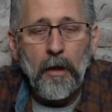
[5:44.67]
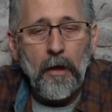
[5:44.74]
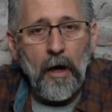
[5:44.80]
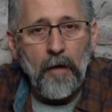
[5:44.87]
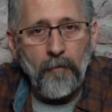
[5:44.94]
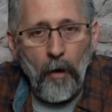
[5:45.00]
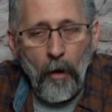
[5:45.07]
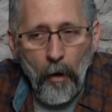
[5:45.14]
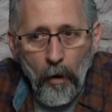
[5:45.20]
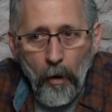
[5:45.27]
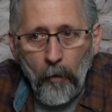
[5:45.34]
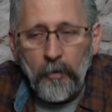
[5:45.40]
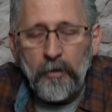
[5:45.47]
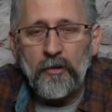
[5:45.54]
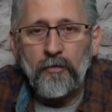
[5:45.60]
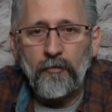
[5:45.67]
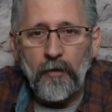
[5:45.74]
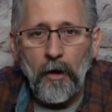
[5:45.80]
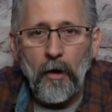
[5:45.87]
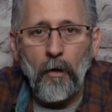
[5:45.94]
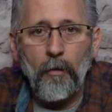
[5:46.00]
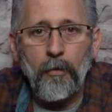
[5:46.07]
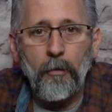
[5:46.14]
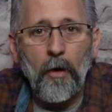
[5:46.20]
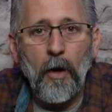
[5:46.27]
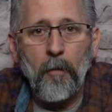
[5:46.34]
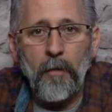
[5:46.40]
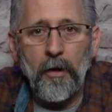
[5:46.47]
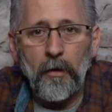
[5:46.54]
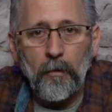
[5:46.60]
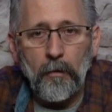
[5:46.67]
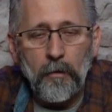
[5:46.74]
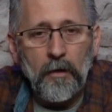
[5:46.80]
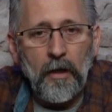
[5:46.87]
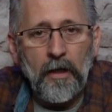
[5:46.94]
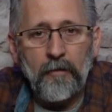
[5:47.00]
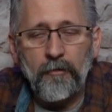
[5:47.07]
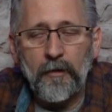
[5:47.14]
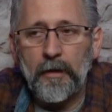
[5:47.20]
I've always felt throughout my whole life,